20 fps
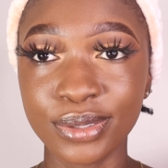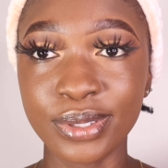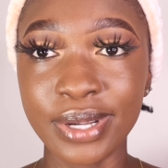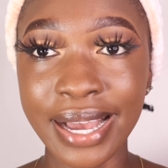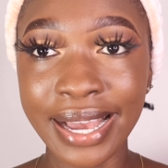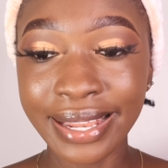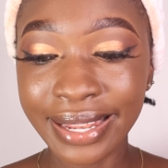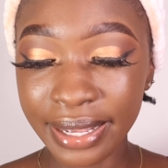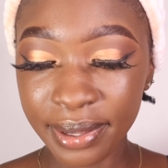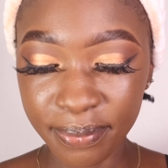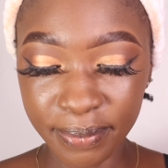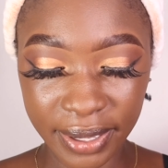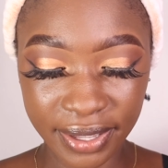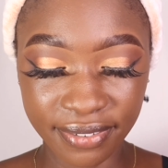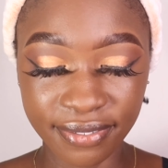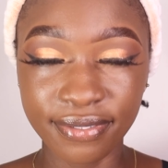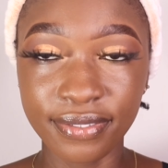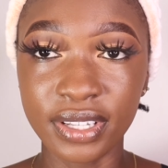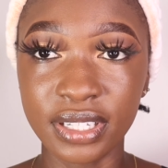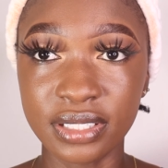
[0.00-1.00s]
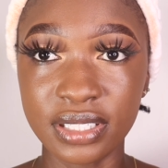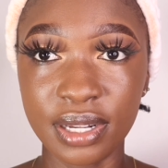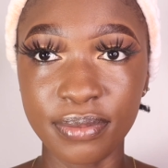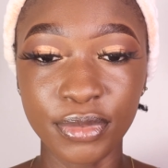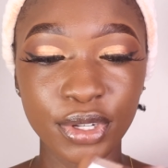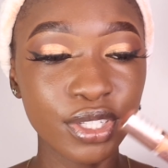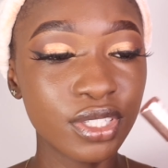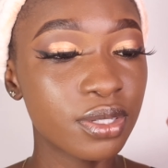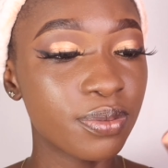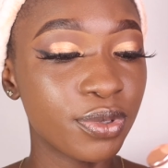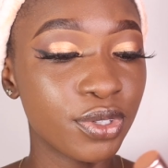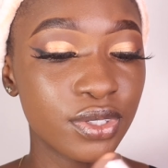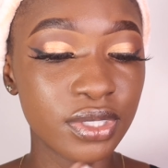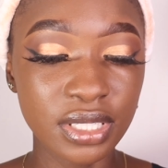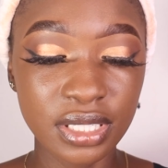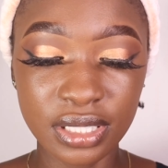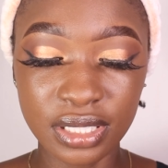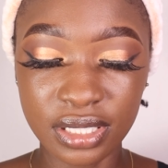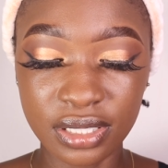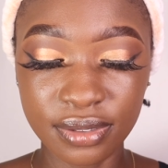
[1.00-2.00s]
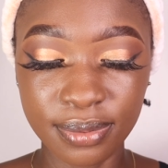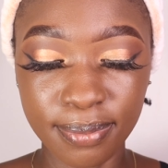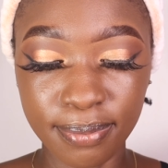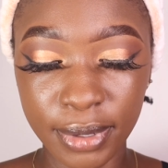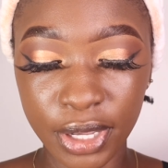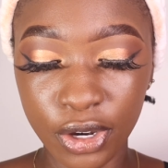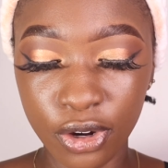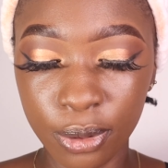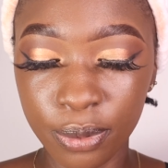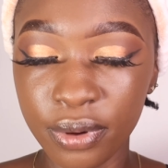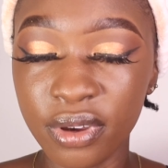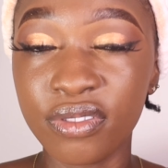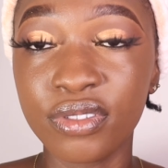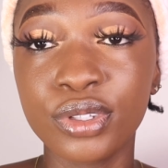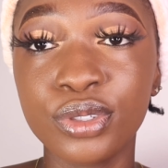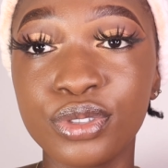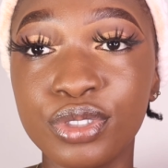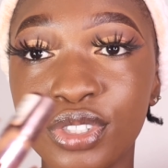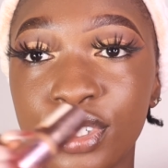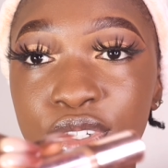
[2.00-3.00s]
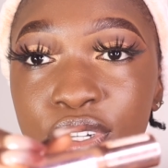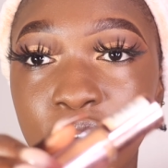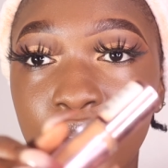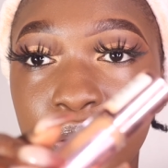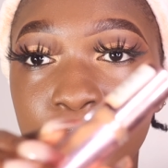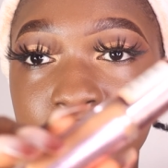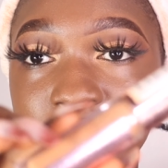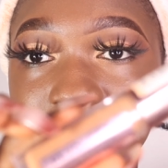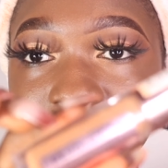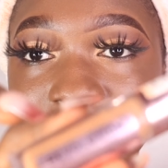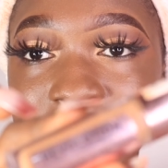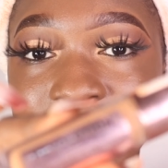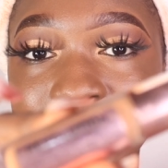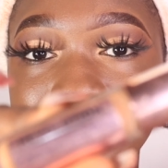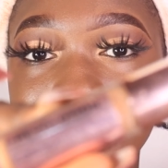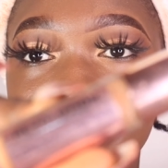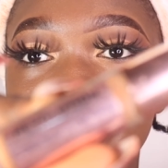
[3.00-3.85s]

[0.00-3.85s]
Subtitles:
to highlight my face, I'm going to be using the Makeup Revolution Conceal and